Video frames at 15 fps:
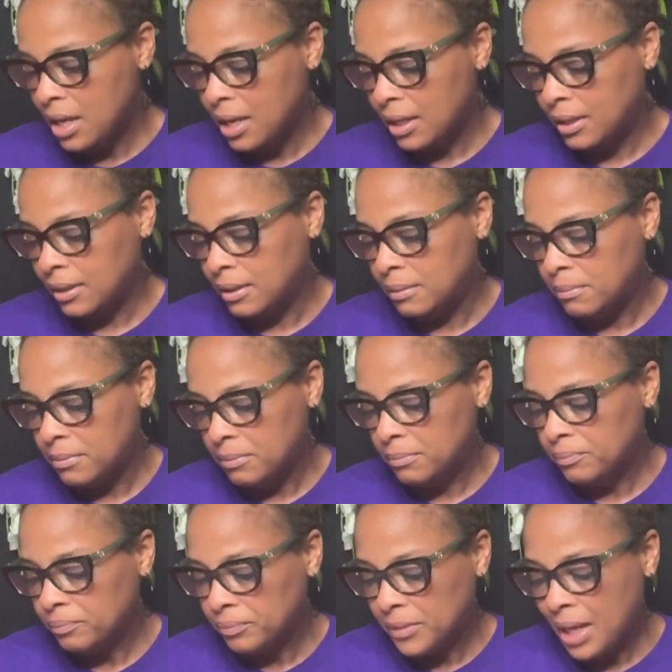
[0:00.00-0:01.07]
Um,
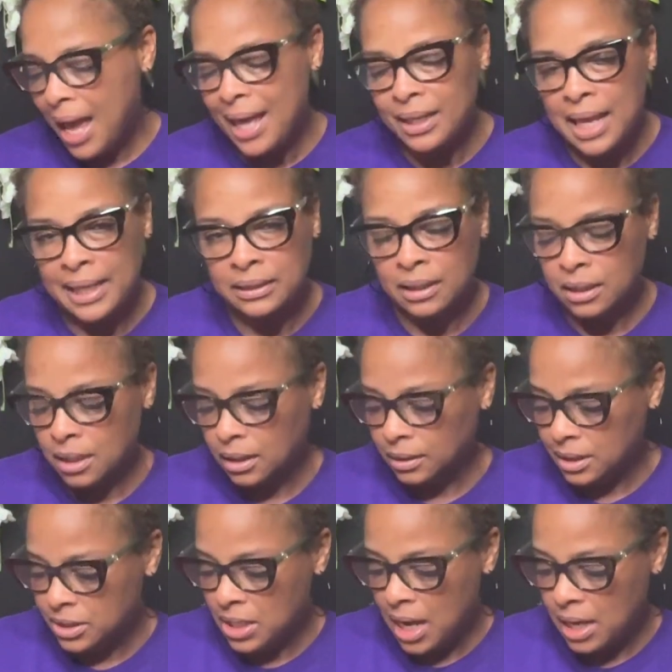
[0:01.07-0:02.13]
I like the
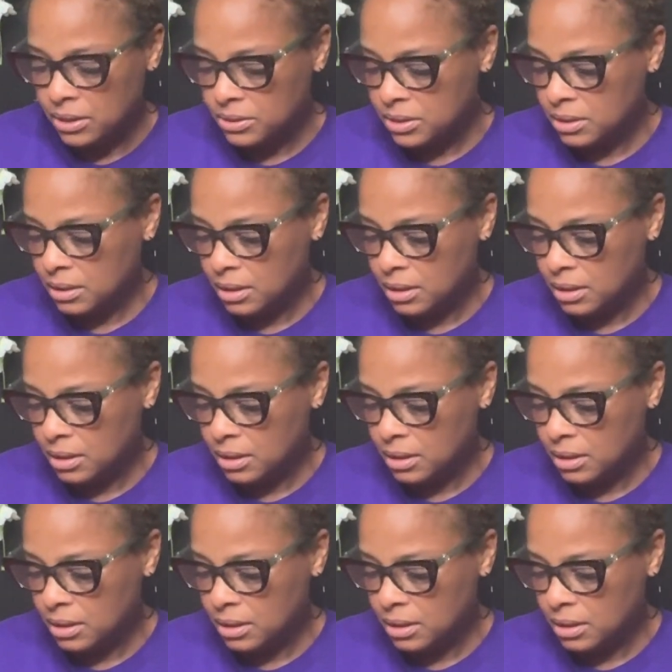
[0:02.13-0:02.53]
Cutledge house.